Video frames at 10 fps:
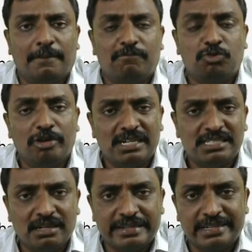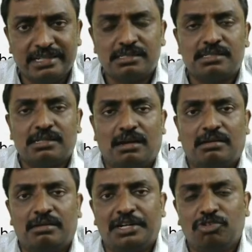fuel cell kits
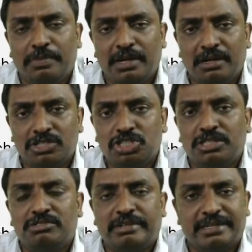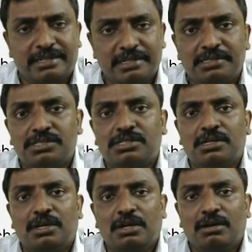and renewable energy trainer kits
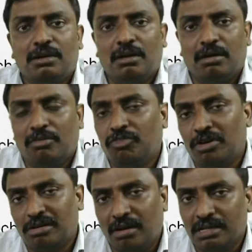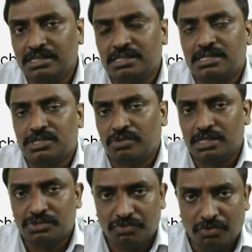for colleges as well
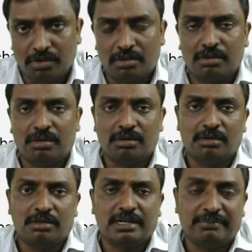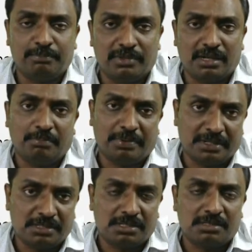as for
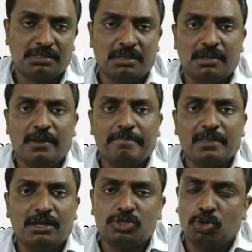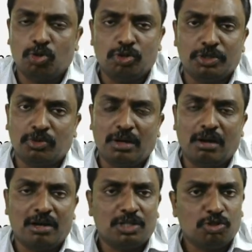companies. So you could
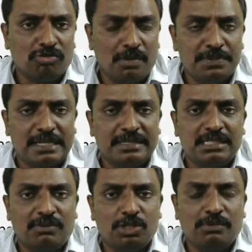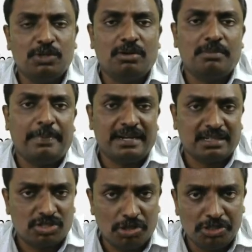log on to our website
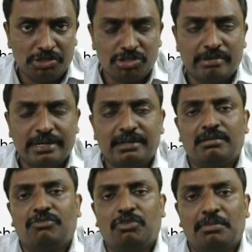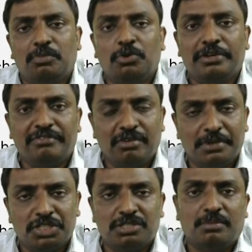www.pantechsolutions.net for more
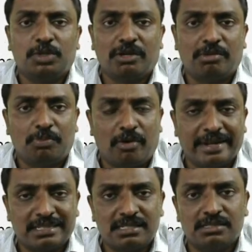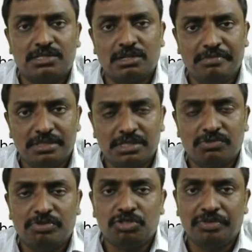information about our products and
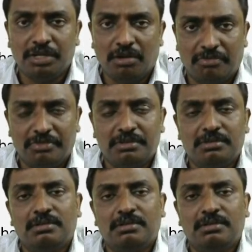services which we offer.